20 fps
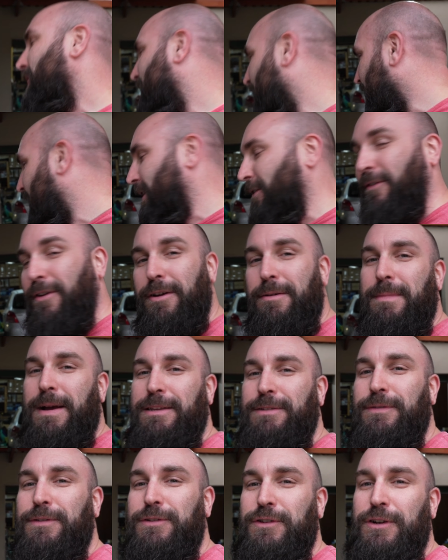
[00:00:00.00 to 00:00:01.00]
Thank you very
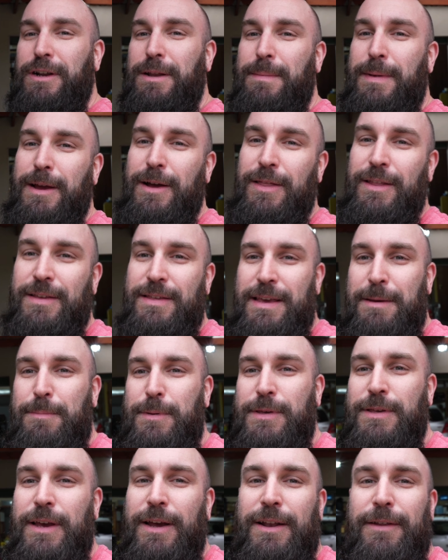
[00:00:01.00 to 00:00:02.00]
much for joining me on this
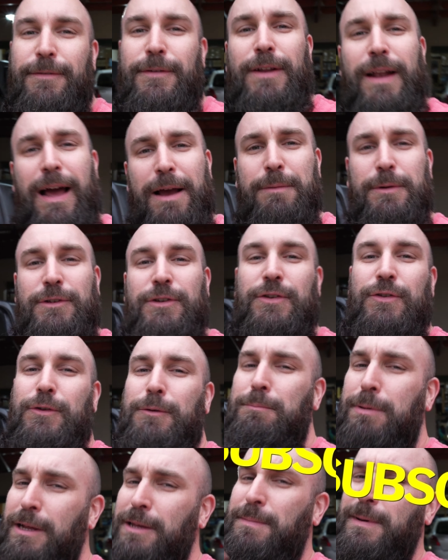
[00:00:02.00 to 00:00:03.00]
episode. If you like what you saw,
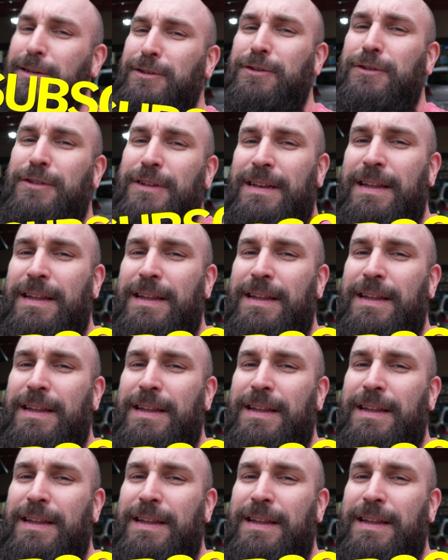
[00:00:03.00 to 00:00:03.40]
please make sure to